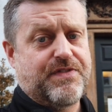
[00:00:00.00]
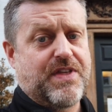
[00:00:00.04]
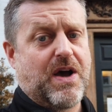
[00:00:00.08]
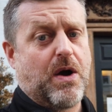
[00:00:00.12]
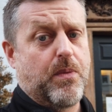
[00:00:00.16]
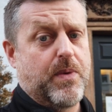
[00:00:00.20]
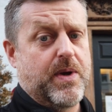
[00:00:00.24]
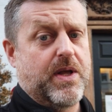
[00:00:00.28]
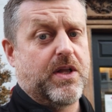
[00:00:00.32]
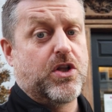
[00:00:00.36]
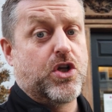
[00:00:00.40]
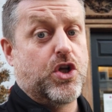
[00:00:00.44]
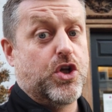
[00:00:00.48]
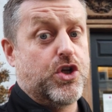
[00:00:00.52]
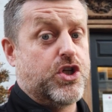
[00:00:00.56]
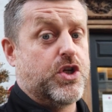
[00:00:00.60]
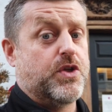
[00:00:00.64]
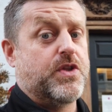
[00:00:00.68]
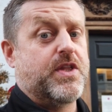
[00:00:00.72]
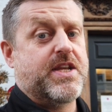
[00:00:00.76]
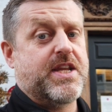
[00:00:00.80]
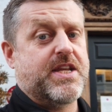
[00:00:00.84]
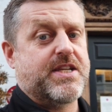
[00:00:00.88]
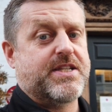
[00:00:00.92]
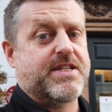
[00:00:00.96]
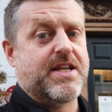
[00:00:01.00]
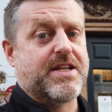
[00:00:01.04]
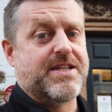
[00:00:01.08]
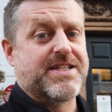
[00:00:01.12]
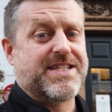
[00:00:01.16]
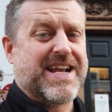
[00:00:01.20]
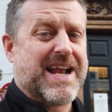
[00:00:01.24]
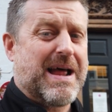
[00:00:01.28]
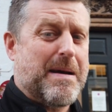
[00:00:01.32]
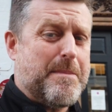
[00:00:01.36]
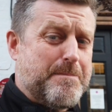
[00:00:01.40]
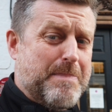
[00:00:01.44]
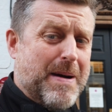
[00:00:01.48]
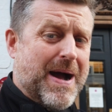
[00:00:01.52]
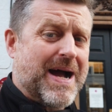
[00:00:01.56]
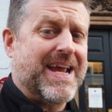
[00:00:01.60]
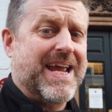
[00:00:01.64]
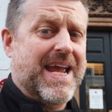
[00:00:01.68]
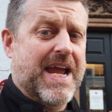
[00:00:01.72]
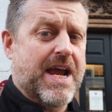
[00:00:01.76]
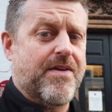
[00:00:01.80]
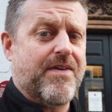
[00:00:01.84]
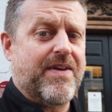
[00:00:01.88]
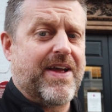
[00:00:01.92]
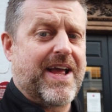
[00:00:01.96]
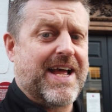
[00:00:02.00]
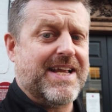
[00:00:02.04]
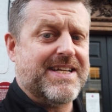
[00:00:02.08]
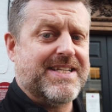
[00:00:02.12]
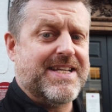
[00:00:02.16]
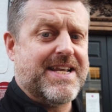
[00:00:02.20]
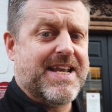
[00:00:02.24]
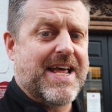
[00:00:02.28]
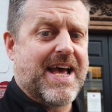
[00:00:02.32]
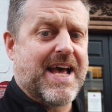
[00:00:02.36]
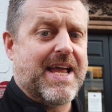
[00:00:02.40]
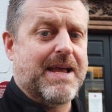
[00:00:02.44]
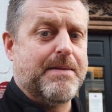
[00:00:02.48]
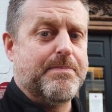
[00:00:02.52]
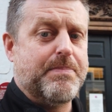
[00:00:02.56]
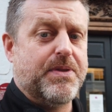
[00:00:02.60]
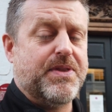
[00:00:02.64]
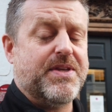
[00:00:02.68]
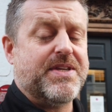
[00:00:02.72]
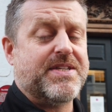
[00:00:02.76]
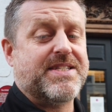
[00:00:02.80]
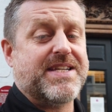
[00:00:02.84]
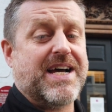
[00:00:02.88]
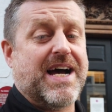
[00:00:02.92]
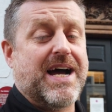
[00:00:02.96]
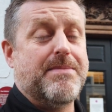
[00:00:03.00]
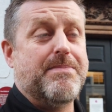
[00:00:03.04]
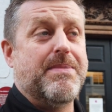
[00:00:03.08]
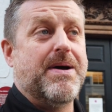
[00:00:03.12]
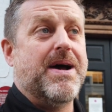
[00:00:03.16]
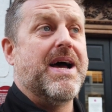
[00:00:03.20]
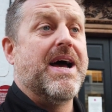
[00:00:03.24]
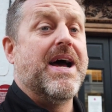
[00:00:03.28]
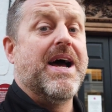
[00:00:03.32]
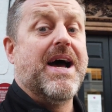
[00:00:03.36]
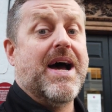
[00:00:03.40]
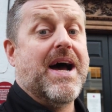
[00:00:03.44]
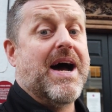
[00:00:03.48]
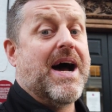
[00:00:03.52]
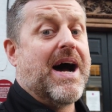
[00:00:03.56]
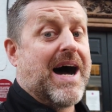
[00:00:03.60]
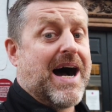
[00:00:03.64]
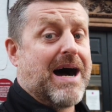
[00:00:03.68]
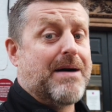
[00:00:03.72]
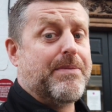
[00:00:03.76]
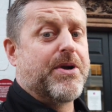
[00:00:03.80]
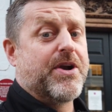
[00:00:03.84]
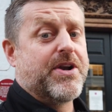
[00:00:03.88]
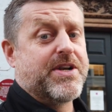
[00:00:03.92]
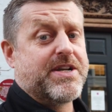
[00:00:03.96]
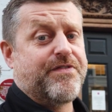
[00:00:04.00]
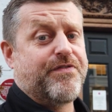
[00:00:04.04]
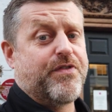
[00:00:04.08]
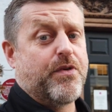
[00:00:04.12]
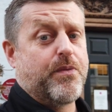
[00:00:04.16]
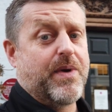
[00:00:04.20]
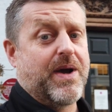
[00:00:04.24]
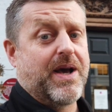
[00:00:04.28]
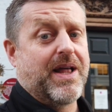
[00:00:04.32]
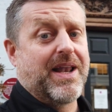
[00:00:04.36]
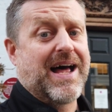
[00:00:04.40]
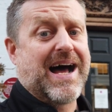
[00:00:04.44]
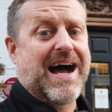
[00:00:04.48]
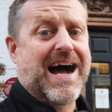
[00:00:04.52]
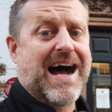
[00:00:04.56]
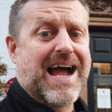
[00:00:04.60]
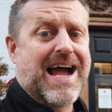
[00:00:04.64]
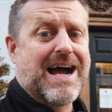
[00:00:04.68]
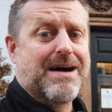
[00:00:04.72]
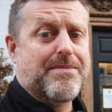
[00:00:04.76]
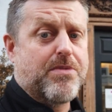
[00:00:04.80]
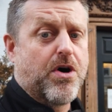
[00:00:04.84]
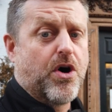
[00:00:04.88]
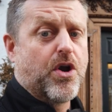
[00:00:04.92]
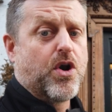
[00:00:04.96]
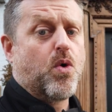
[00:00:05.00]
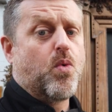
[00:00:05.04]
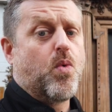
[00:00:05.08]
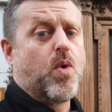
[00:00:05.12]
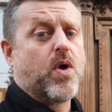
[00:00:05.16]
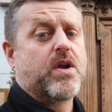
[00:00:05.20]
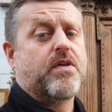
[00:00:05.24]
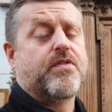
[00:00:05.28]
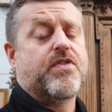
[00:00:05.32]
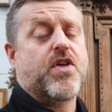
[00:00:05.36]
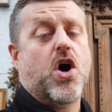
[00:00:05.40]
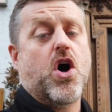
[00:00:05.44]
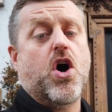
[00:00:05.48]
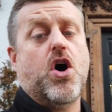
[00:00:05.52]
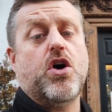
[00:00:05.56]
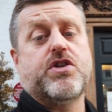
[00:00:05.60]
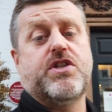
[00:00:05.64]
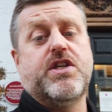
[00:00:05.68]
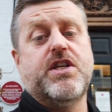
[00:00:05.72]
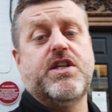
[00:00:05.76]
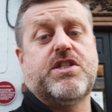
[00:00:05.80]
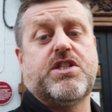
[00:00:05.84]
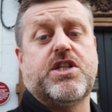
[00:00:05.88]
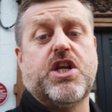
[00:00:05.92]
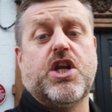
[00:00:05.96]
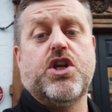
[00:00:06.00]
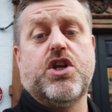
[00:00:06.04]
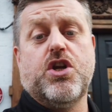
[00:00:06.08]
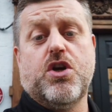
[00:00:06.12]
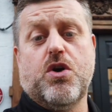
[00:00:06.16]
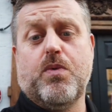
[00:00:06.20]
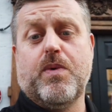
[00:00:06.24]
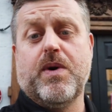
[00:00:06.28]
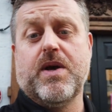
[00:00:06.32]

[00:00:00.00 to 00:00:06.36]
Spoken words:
if that wheel could do the distance. And I'm back here again today, but this time I'm on a different wheel. I am on one of the hottest new